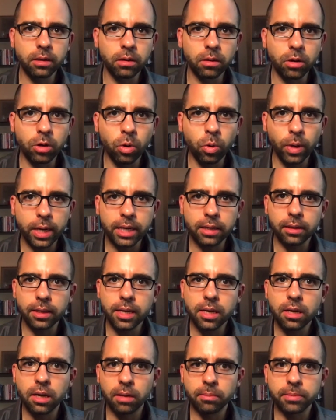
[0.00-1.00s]
quickly
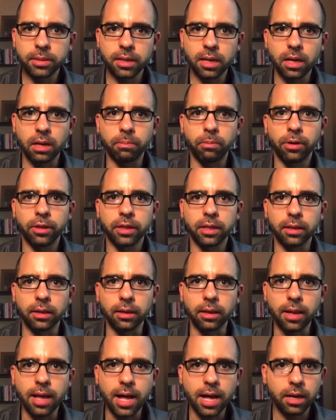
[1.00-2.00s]
comes up with a
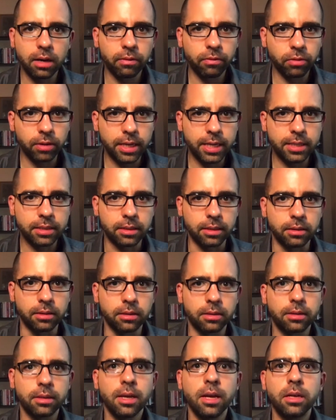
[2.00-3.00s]
lot of
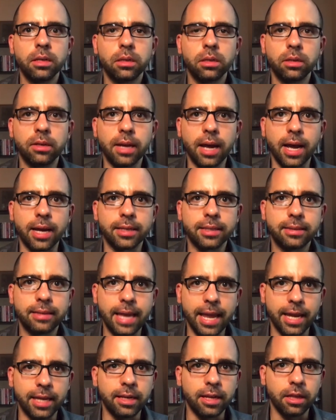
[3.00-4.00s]
reasons to not
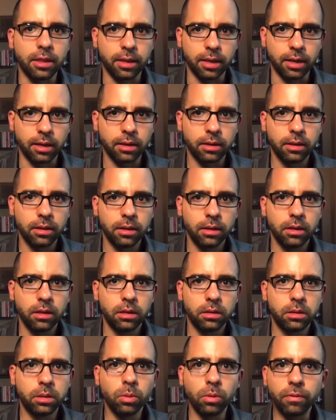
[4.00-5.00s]
say anything,
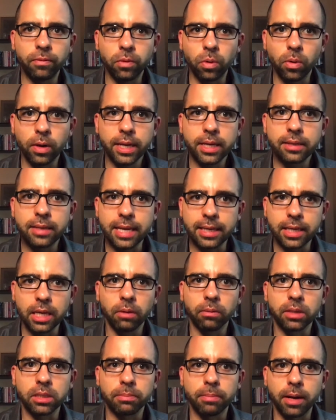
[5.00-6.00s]
to avoid taking
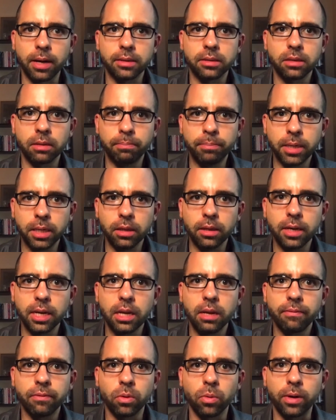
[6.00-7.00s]
responsibility
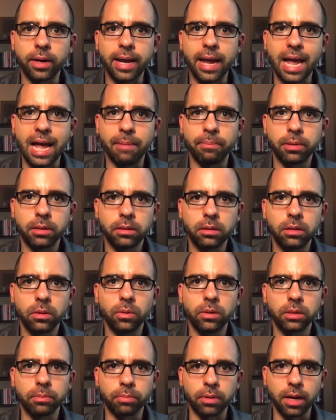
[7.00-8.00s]
for what happened to
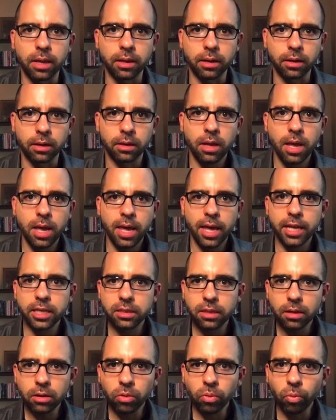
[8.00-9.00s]
his brother. Is
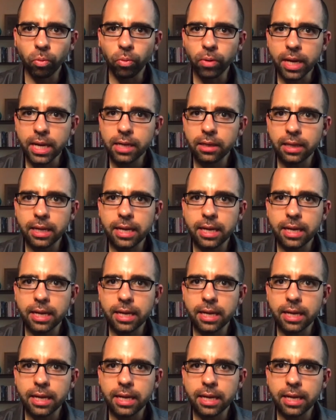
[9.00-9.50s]
there really